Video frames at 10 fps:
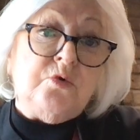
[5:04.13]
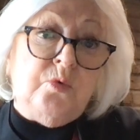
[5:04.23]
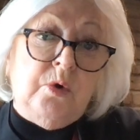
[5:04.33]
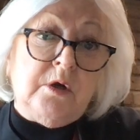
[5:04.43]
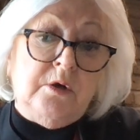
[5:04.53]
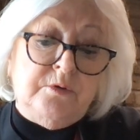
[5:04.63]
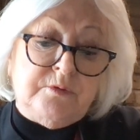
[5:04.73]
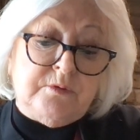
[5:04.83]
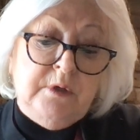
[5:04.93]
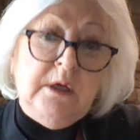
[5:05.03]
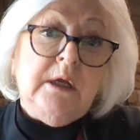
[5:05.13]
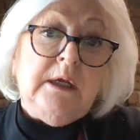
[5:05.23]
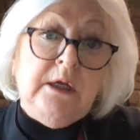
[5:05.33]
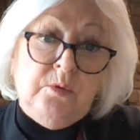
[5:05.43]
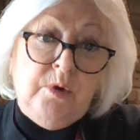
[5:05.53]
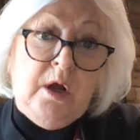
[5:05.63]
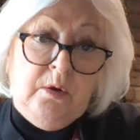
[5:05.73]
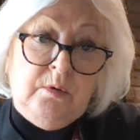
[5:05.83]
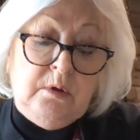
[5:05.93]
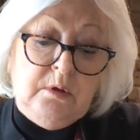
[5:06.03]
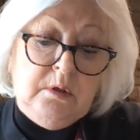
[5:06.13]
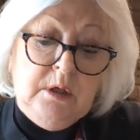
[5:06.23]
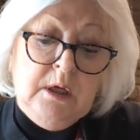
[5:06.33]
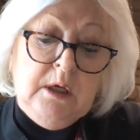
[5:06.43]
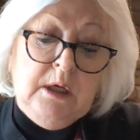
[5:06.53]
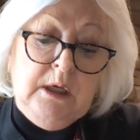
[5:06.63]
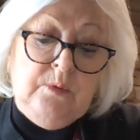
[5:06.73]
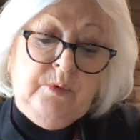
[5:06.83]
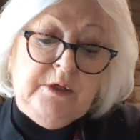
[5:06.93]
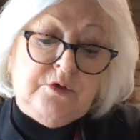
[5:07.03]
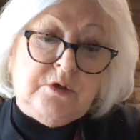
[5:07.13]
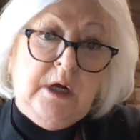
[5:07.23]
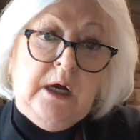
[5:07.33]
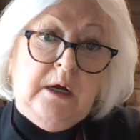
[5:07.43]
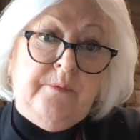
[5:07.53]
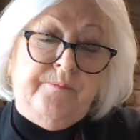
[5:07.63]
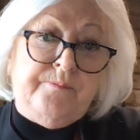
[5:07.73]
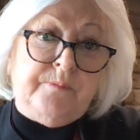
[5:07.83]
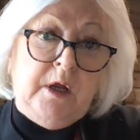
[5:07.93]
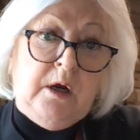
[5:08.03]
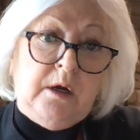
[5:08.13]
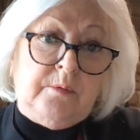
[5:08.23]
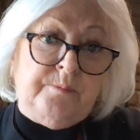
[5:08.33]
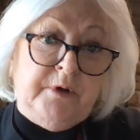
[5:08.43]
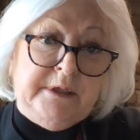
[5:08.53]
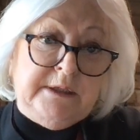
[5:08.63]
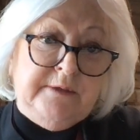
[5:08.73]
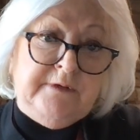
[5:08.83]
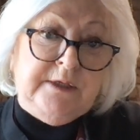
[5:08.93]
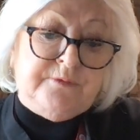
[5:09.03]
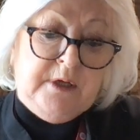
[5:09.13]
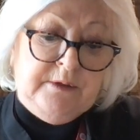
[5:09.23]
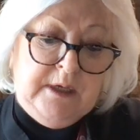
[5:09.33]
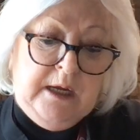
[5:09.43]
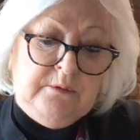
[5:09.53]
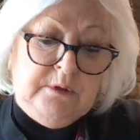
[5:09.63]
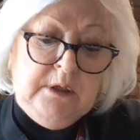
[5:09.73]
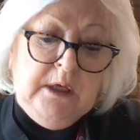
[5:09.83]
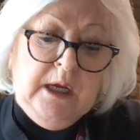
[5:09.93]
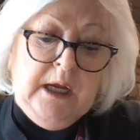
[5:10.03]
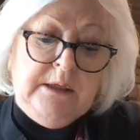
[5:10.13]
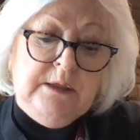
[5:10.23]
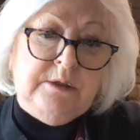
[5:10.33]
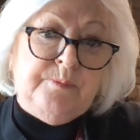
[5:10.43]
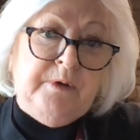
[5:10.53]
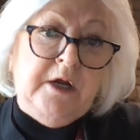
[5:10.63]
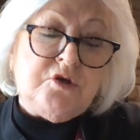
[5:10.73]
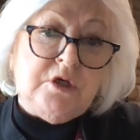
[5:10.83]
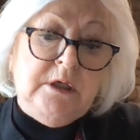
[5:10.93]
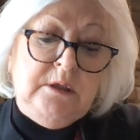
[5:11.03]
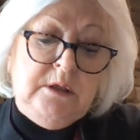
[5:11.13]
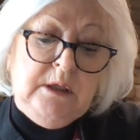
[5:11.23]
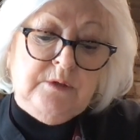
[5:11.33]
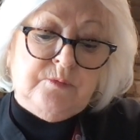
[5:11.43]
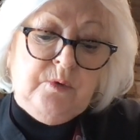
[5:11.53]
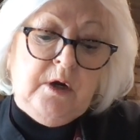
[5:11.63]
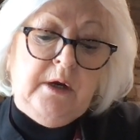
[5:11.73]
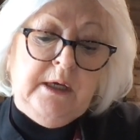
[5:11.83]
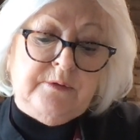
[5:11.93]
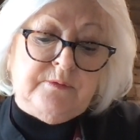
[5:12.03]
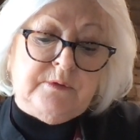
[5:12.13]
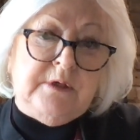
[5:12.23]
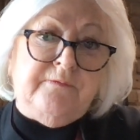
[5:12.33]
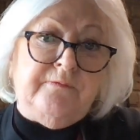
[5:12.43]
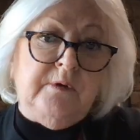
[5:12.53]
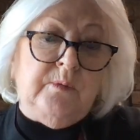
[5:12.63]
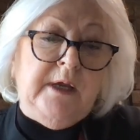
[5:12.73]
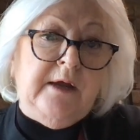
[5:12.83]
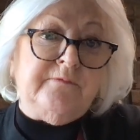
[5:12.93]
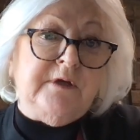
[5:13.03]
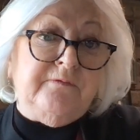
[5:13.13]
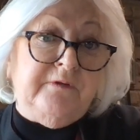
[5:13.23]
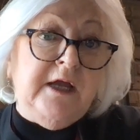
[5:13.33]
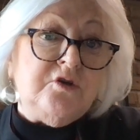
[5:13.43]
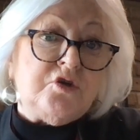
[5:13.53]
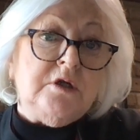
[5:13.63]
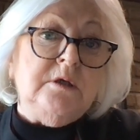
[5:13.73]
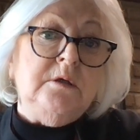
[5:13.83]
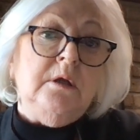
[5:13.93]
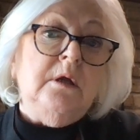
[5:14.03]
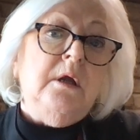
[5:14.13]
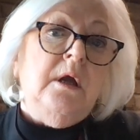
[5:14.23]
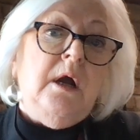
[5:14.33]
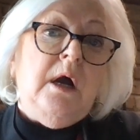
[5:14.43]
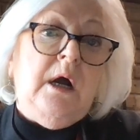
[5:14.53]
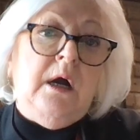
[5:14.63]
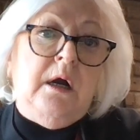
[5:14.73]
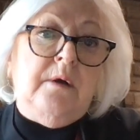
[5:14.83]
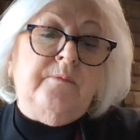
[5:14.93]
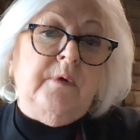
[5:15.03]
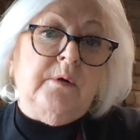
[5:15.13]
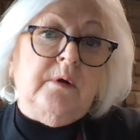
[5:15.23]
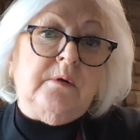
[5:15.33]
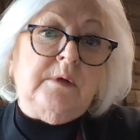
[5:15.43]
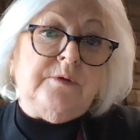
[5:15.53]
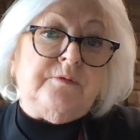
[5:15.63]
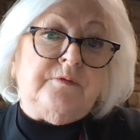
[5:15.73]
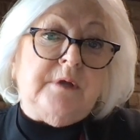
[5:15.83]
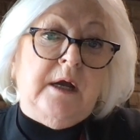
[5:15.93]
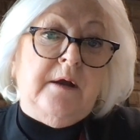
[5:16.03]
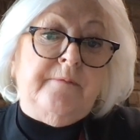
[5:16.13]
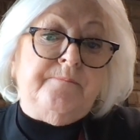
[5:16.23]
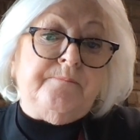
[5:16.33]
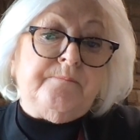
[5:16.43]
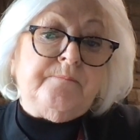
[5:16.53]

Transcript: quarters in a row in which our productivity has gone down. And then depression is where we have deflation. Um, uh, it's um,